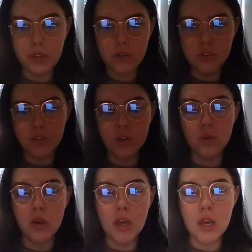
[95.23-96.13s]

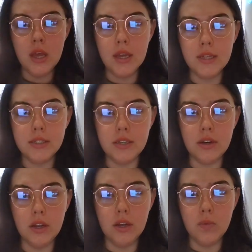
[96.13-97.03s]
So
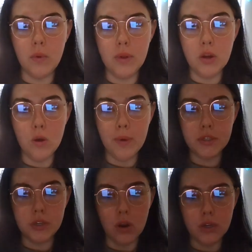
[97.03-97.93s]
considering what we know about
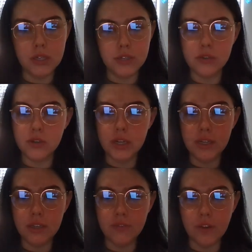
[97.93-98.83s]
Dakar's history,
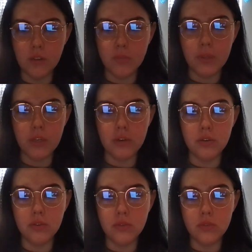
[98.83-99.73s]
development,
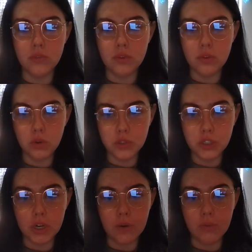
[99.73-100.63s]
culture,
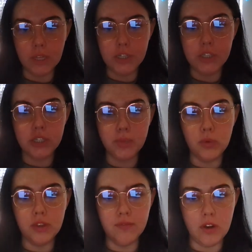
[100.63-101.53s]
and relationship with
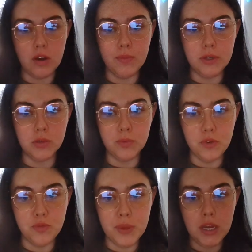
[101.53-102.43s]
environmental
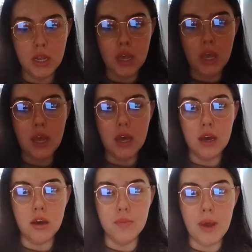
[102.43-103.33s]
movement,
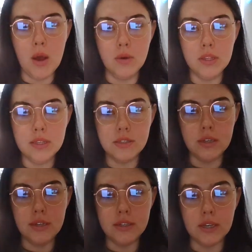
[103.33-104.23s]
how can the
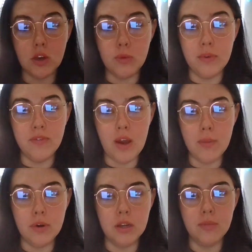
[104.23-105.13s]
city's urban
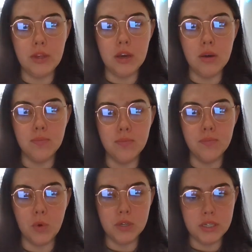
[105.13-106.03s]
fabric become
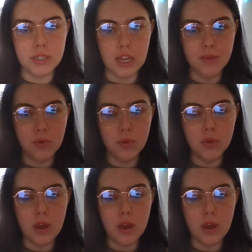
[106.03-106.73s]
more sustainable?